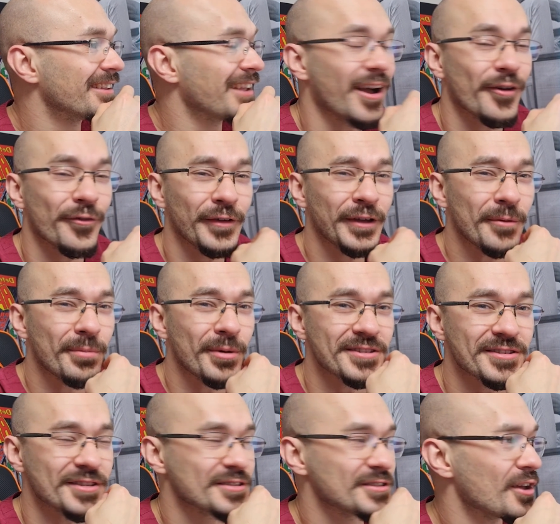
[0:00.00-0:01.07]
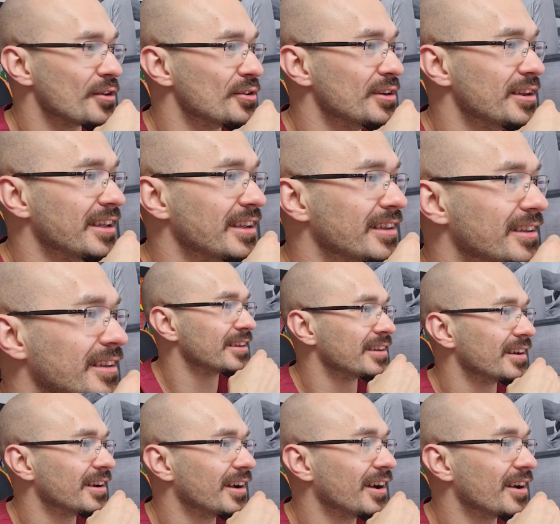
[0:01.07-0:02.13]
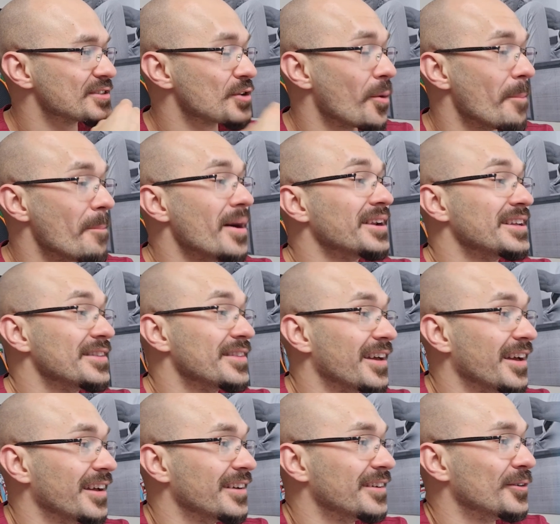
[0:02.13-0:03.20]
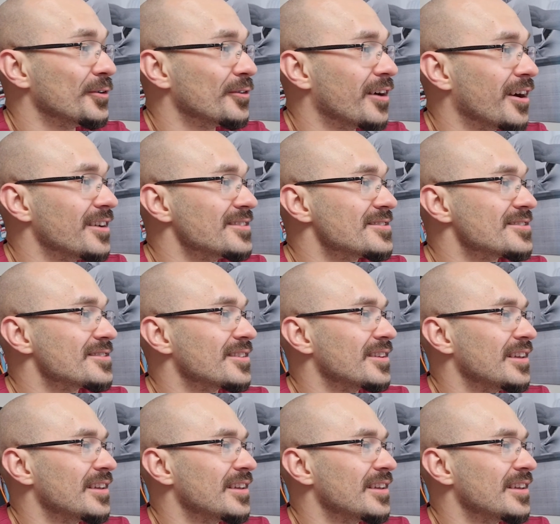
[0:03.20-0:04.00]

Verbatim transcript: Yeah, our fingerprints are so unique. Ah, he's got money there, all right.